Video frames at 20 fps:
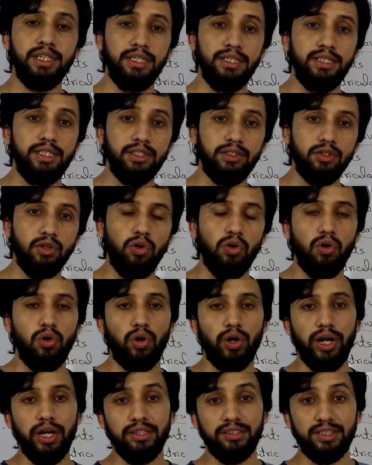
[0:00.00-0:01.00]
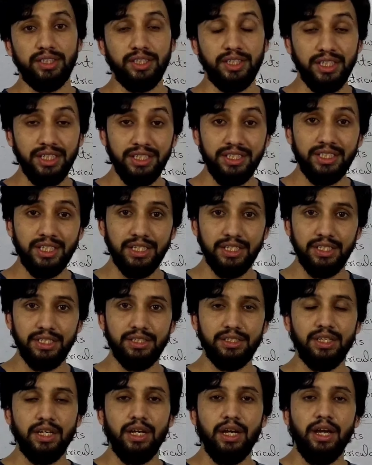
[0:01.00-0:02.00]
changes or STT
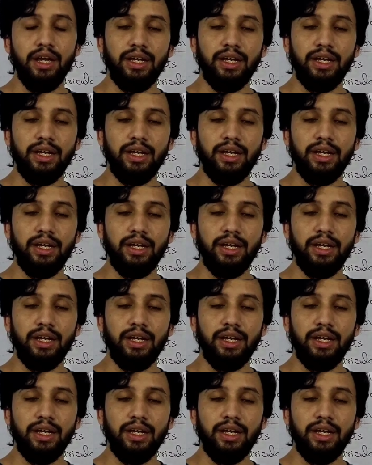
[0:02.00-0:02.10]
changes